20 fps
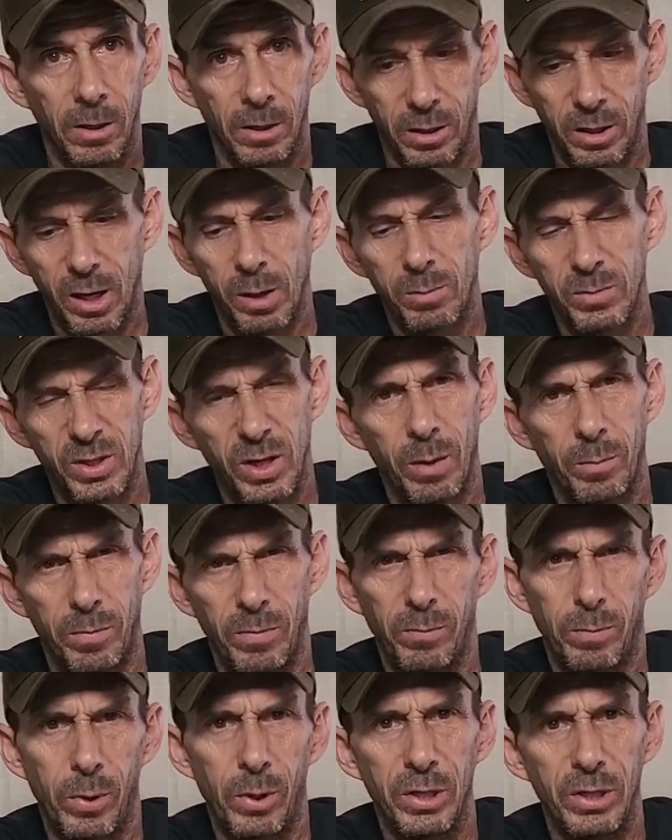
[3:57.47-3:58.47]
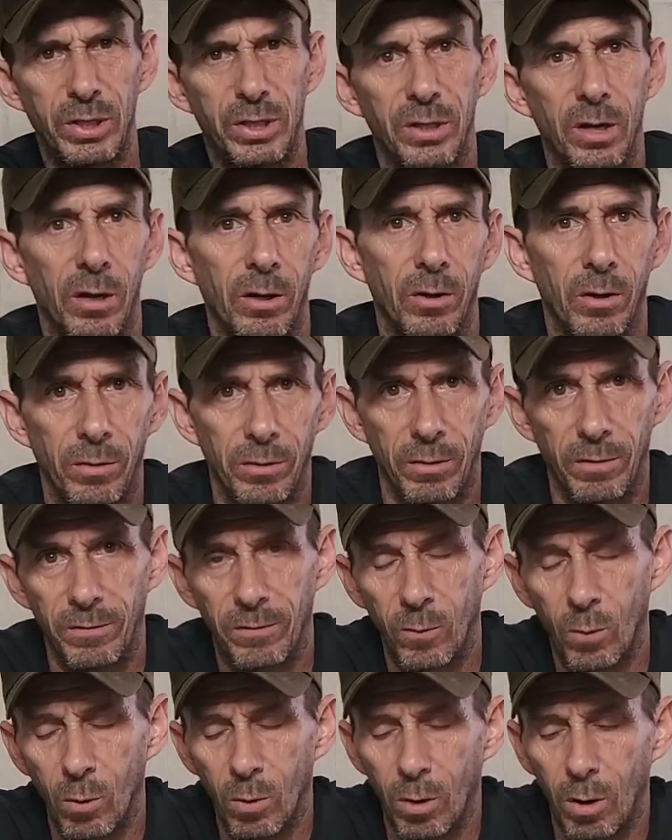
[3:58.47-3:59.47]
comes up pretty snug on their
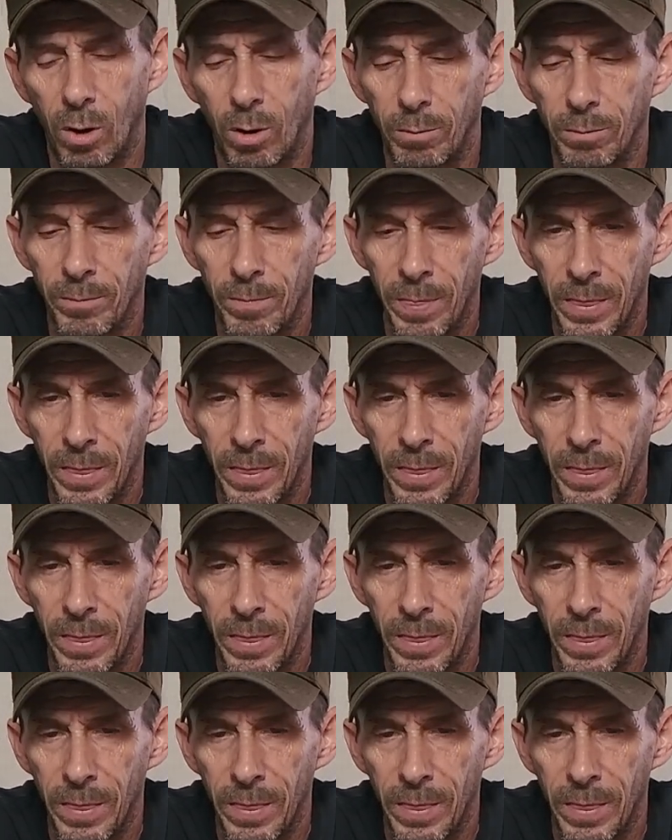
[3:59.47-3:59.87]
forearm,